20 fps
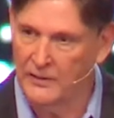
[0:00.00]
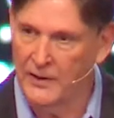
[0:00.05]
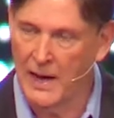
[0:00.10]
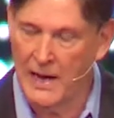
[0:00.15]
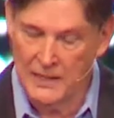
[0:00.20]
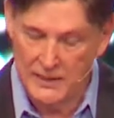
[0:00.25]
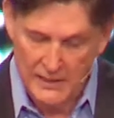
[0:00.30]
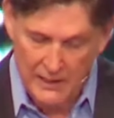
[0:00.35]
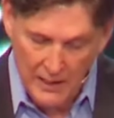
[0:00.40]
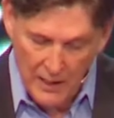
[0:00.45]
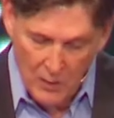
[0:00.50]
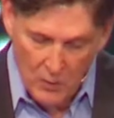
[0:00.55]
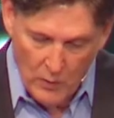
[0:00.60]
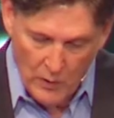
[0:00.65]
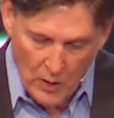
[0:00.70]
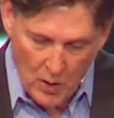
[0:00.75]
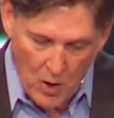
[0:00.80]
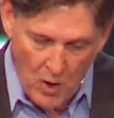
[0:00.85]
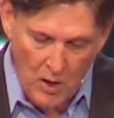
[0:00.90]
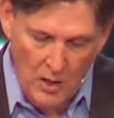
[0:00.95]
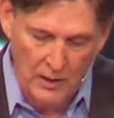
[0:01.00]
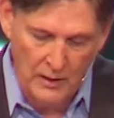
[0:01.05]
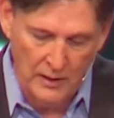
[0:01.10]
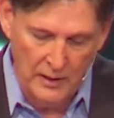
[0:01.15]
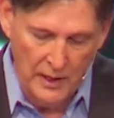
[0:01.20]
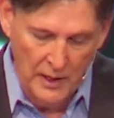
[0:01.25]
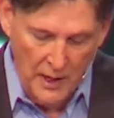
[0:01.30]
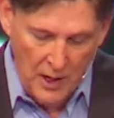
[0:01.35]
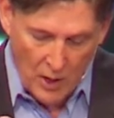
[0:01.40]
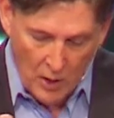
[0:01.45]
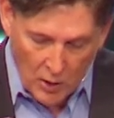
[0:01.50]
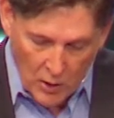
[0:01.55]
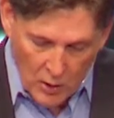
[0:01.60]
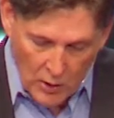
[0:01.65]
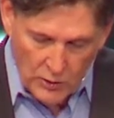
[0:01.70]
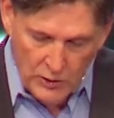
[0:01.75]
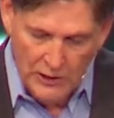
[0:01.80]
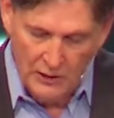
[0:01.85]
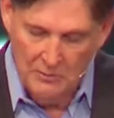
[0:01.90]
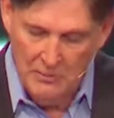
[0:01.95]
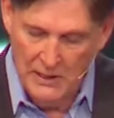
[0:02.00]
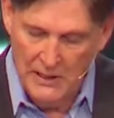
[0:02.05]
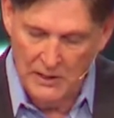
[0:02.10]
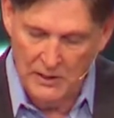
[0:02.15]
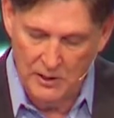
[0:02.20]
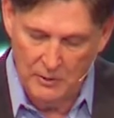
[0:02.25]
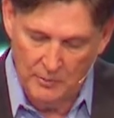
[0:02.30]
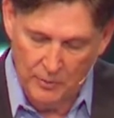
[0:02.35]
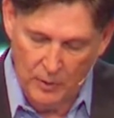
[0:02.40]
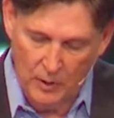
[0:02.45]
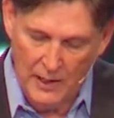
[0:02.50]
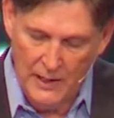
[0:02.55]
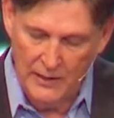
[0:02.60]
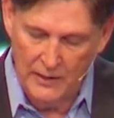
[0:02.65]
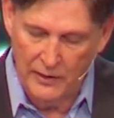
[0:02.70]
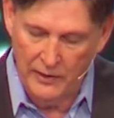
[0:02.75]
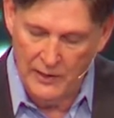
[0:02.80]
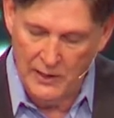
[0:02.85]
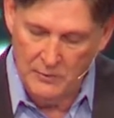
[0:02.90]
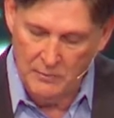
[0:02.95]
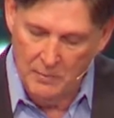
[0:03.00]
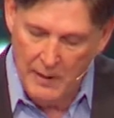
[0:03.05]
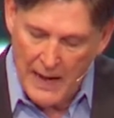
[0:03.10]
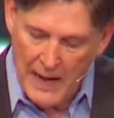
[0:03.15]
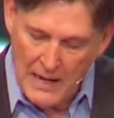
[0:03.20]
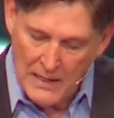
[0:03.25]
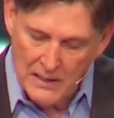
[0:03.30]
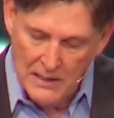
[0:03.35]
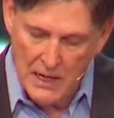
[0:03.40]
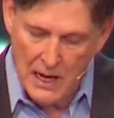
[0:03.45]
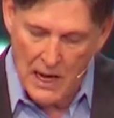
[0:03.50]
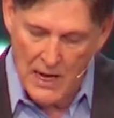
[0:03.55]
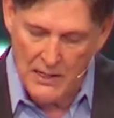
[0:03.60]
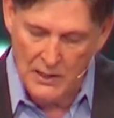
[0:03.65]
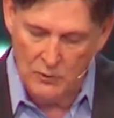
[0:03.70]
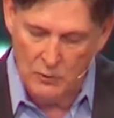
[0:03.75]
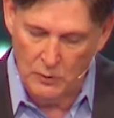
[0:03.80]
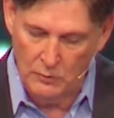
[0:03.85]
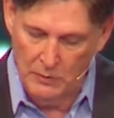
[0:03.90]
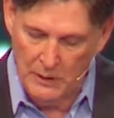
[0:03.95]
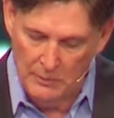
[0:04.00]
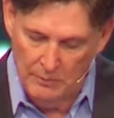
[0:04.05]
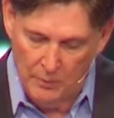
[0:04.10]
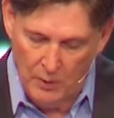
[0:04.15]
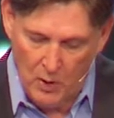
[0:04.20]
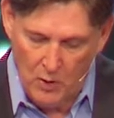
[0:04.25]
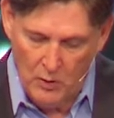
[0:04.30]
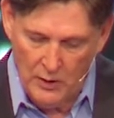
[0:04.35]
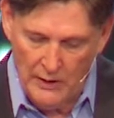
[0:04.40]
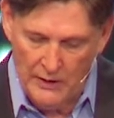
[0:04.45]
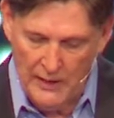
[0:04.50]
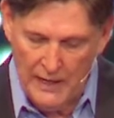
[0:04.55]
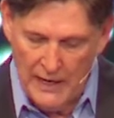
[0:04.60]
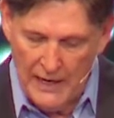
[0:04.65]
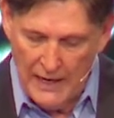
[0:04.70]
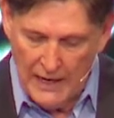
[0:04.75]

Isaiah went on urging men to pray that these bad ties would be broken,